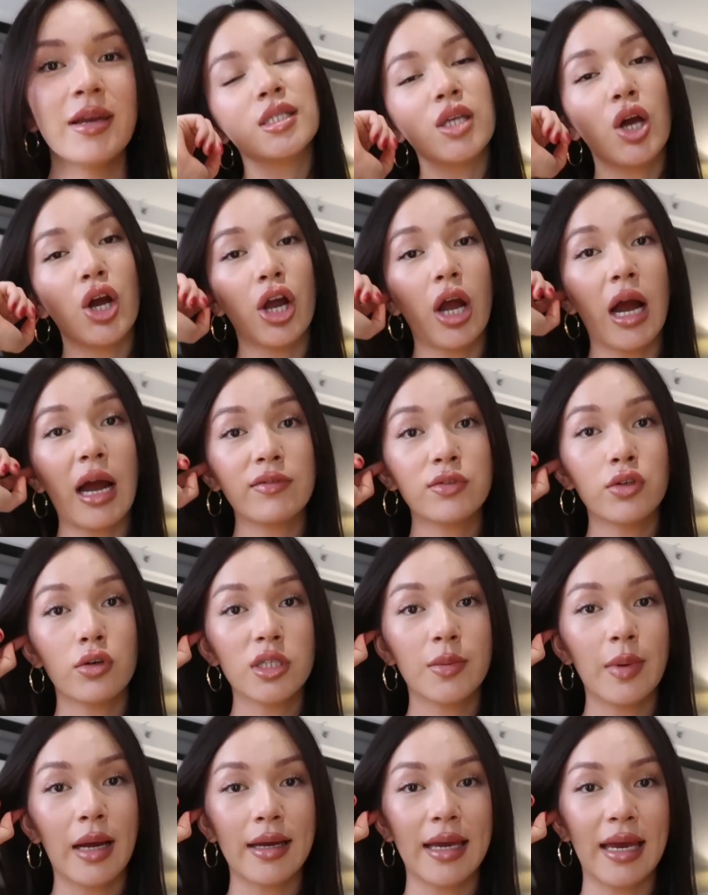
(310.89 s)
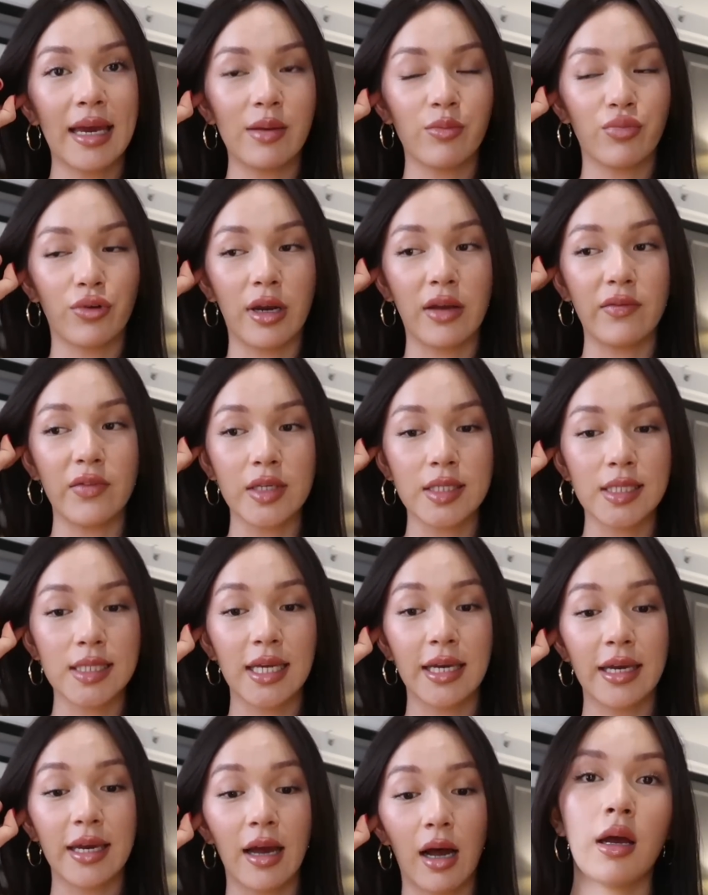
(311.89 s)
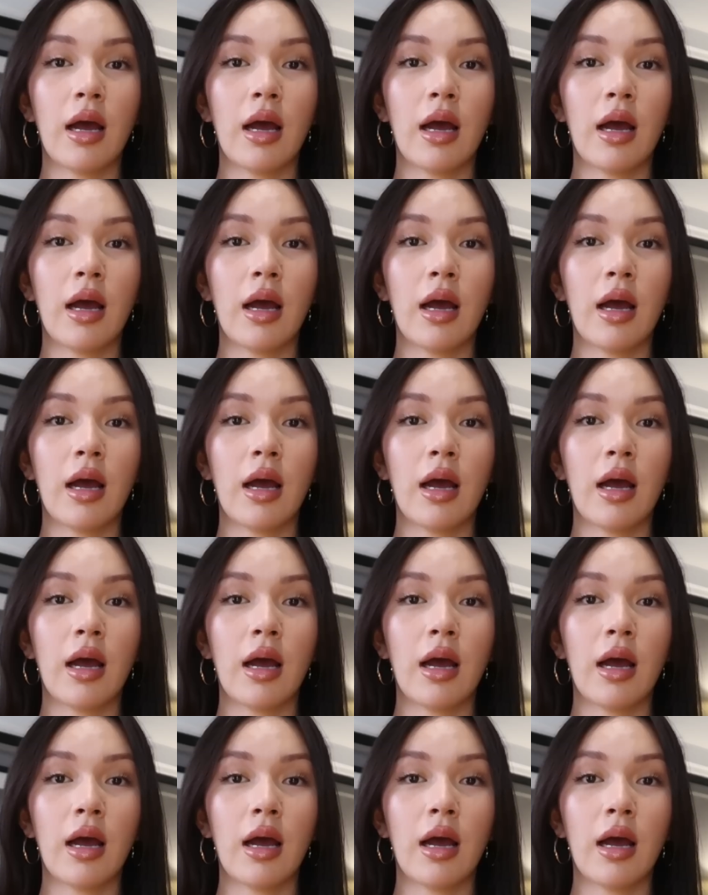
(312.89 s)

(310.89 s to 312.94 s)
So I've talked about Keen previously.